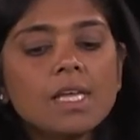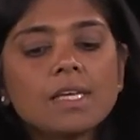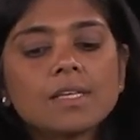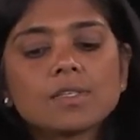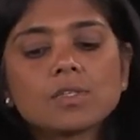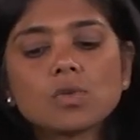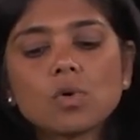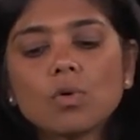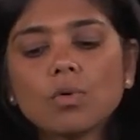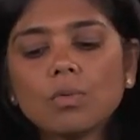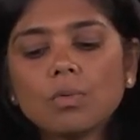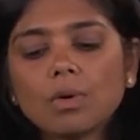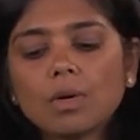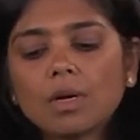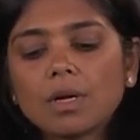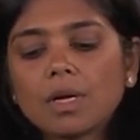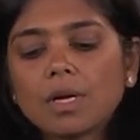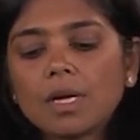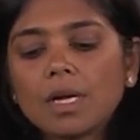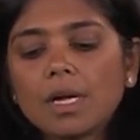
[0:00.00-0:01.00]
So
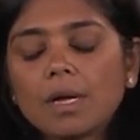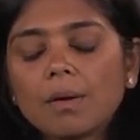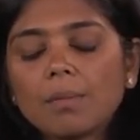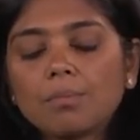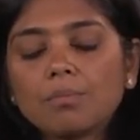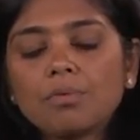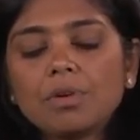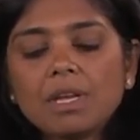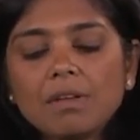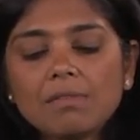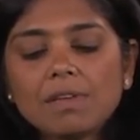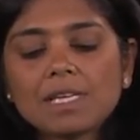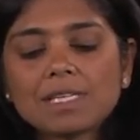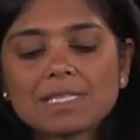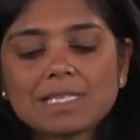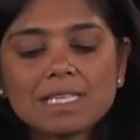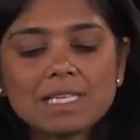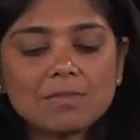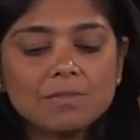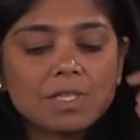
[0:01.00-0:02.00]

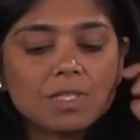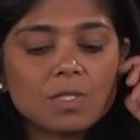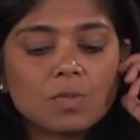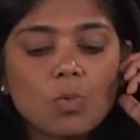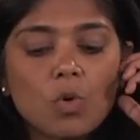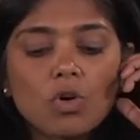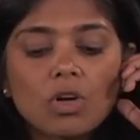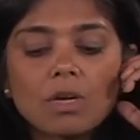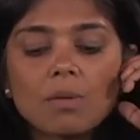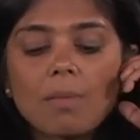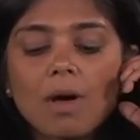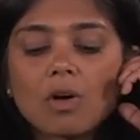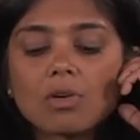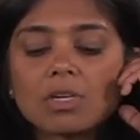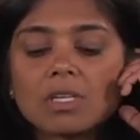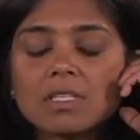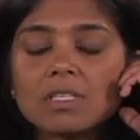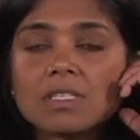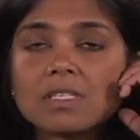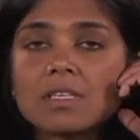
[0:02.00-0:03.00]
previously, we had spoken
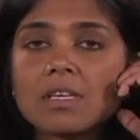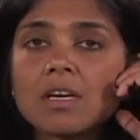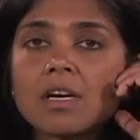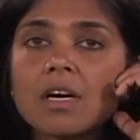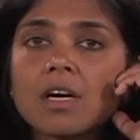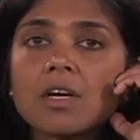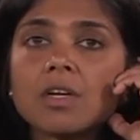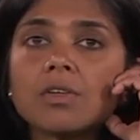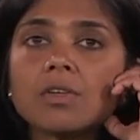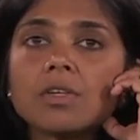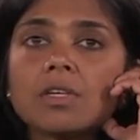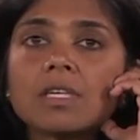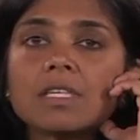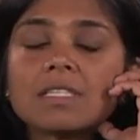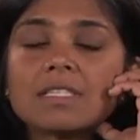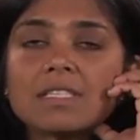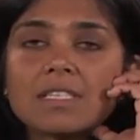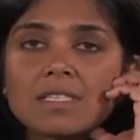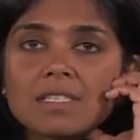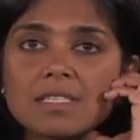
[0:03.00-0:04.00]
about cons uh,
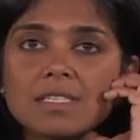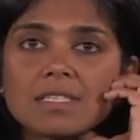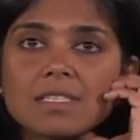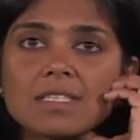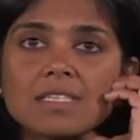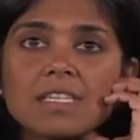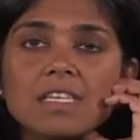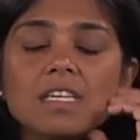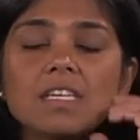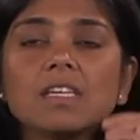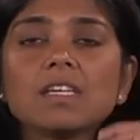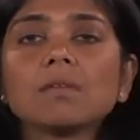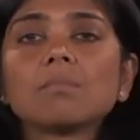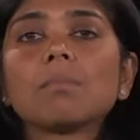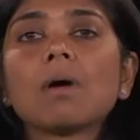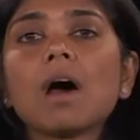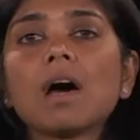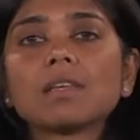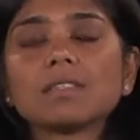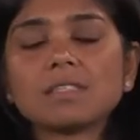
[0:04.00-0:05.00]
consistency,
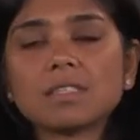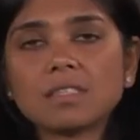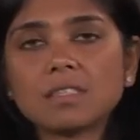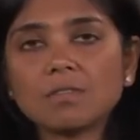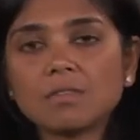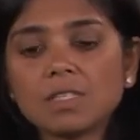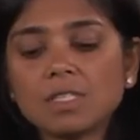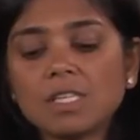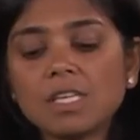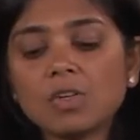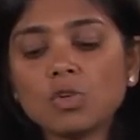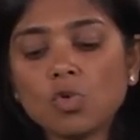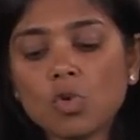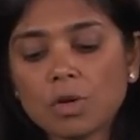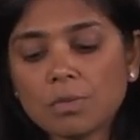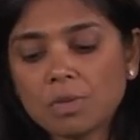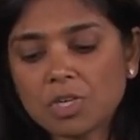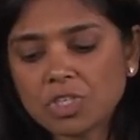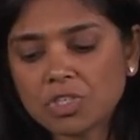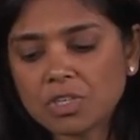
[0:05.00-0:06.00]
positivity, and no
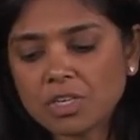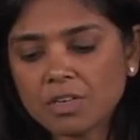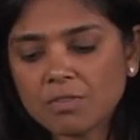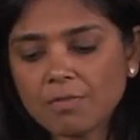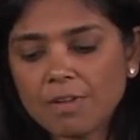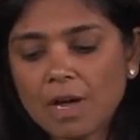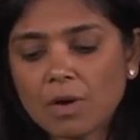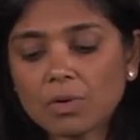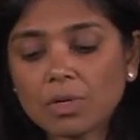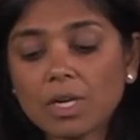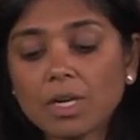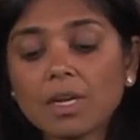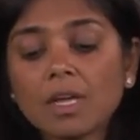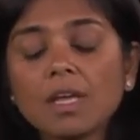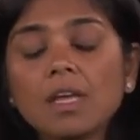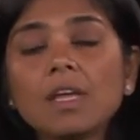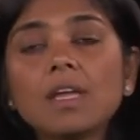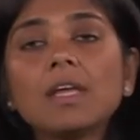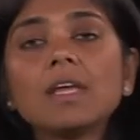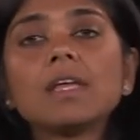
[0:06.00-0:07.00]
unmeasured confounding.
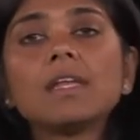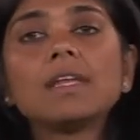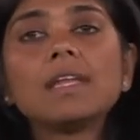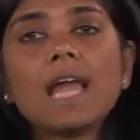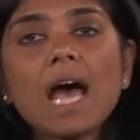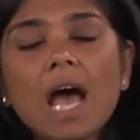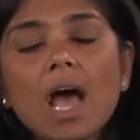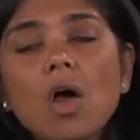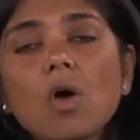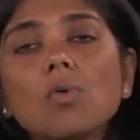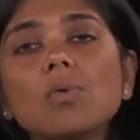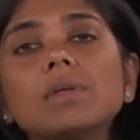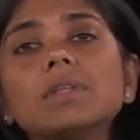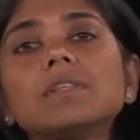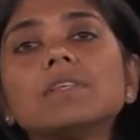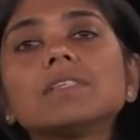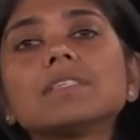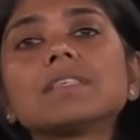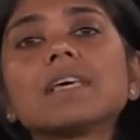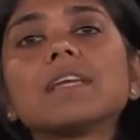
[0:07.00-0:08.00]
Now, in
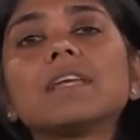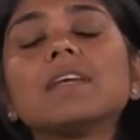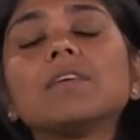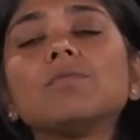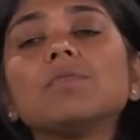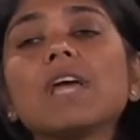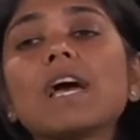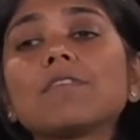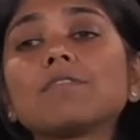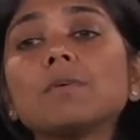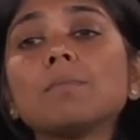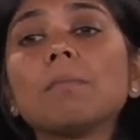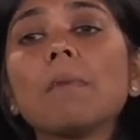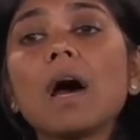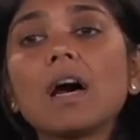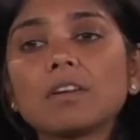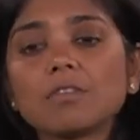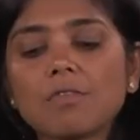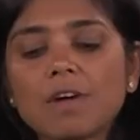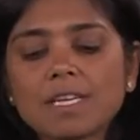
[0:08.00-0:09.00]
this setting, we have to
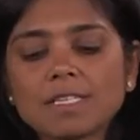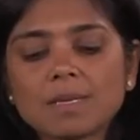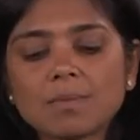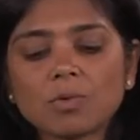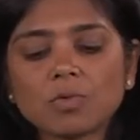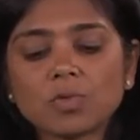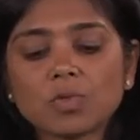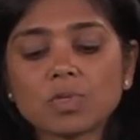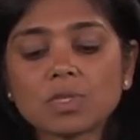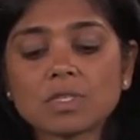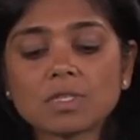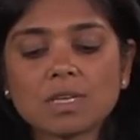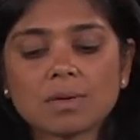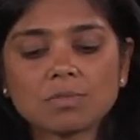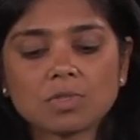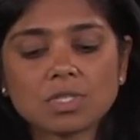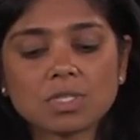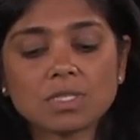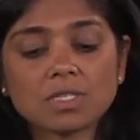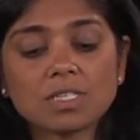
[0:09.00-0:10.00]
modify some of those
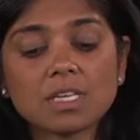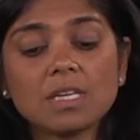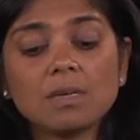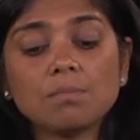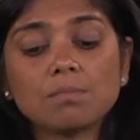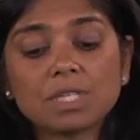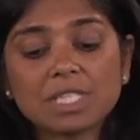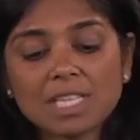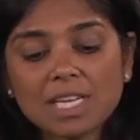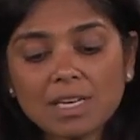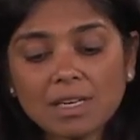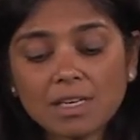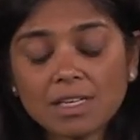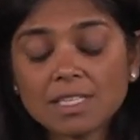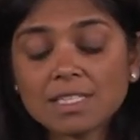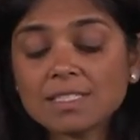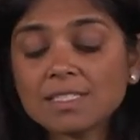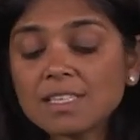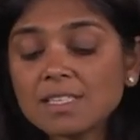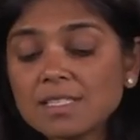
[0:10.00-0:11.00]
assumptions. In particular,
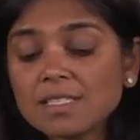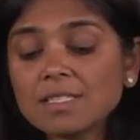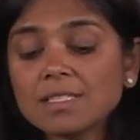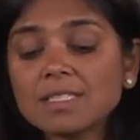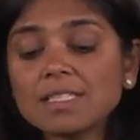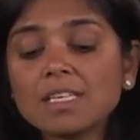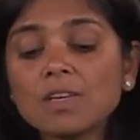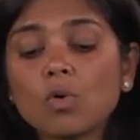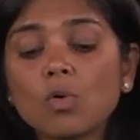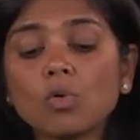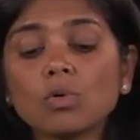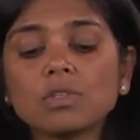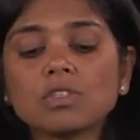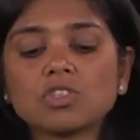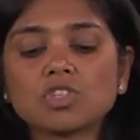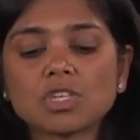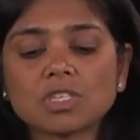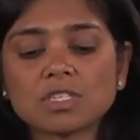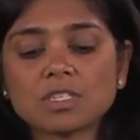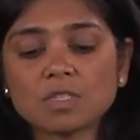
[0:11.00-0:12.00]
consistency holds
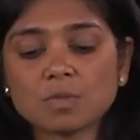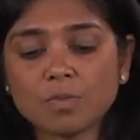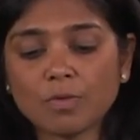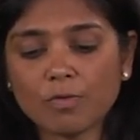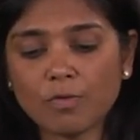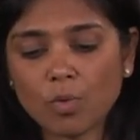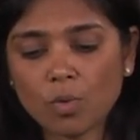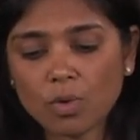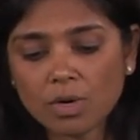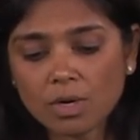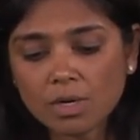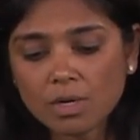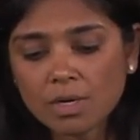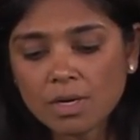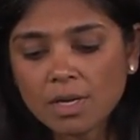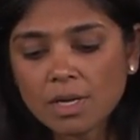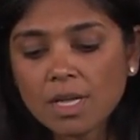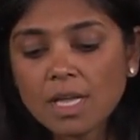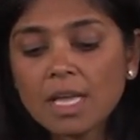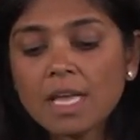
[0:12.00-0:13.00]
just as before,
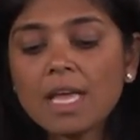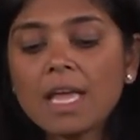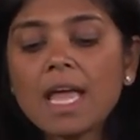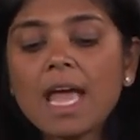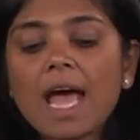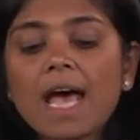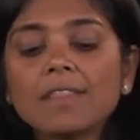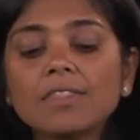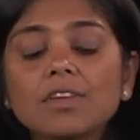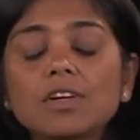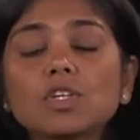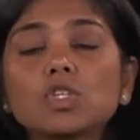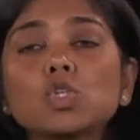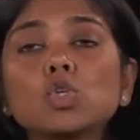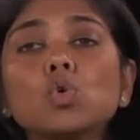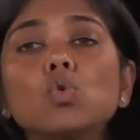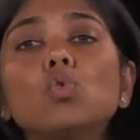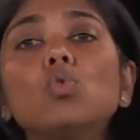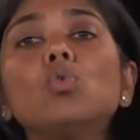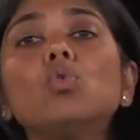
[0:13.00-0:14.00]
and there are
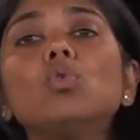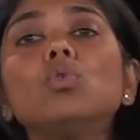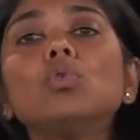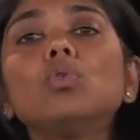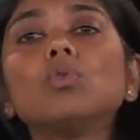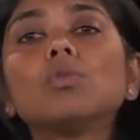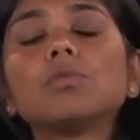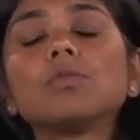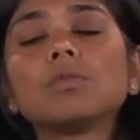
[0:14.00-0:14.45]
two